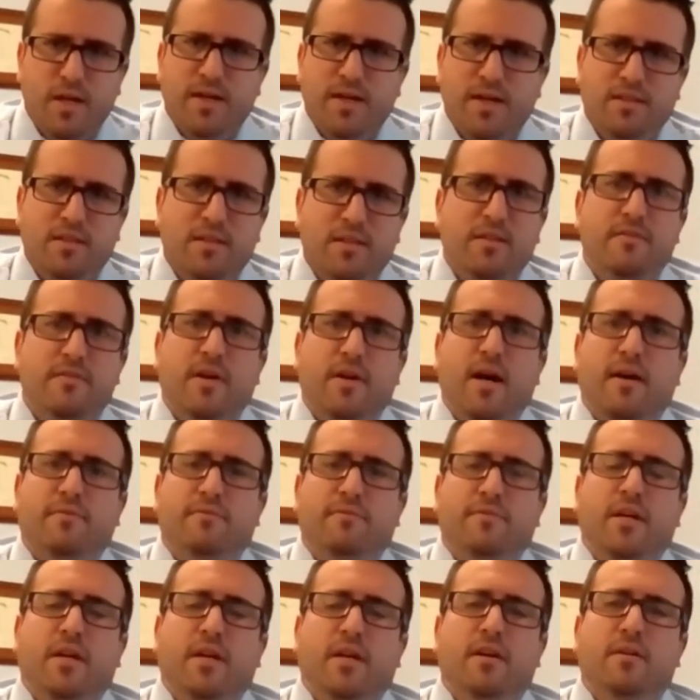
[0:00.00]
live
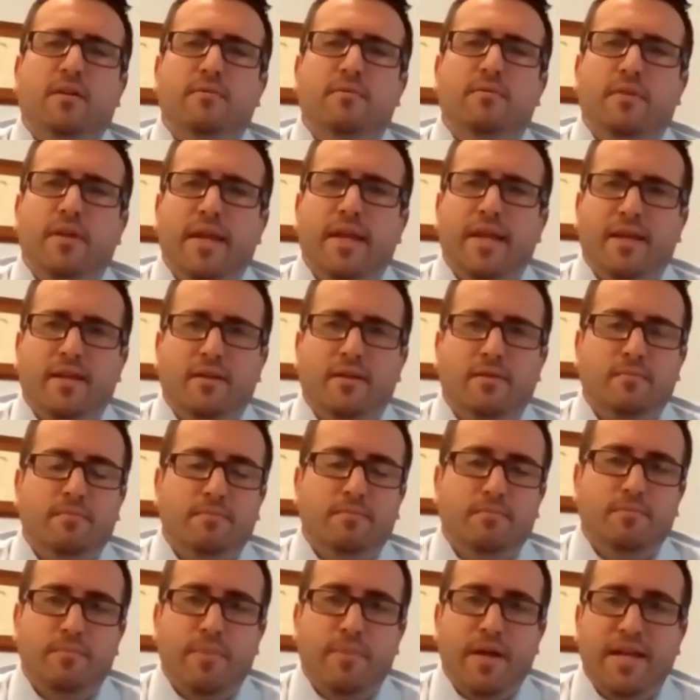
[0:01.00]
off of and
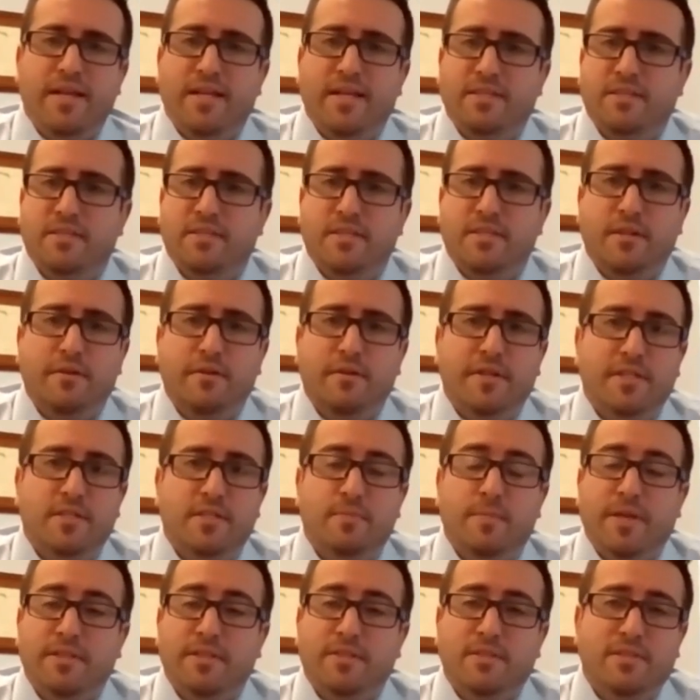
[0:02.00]
pay necessary
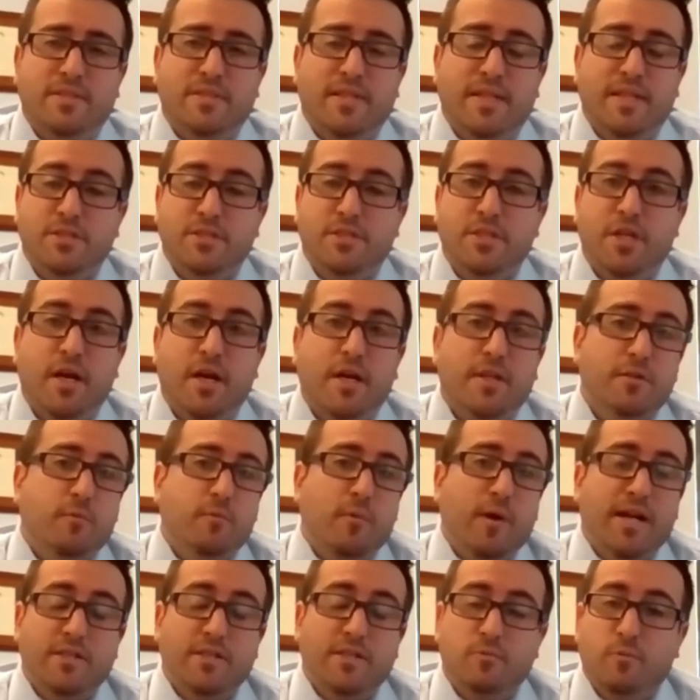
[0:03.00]
expenses that she
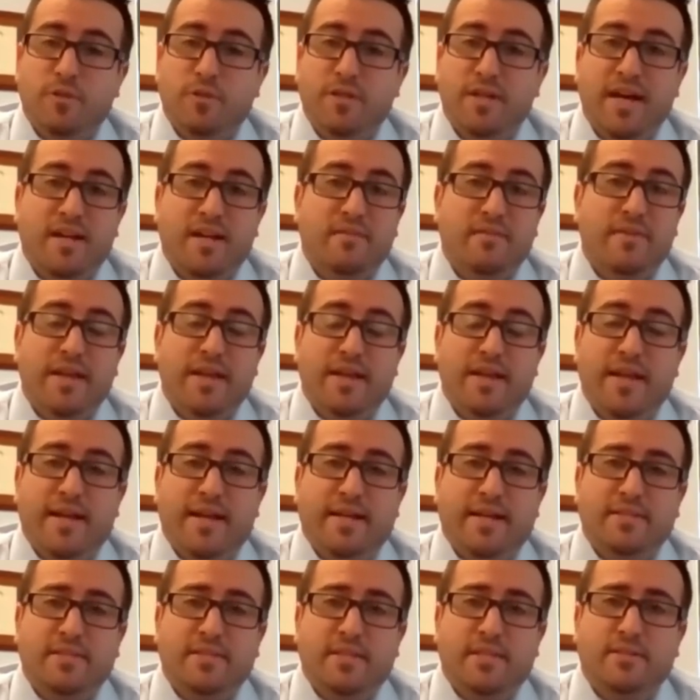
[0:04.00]
otherwise would not have had
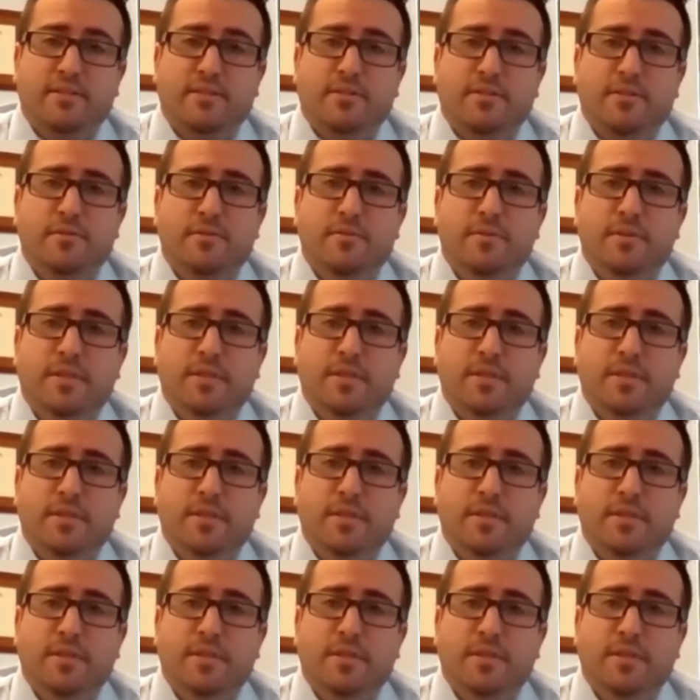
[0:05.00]
access to.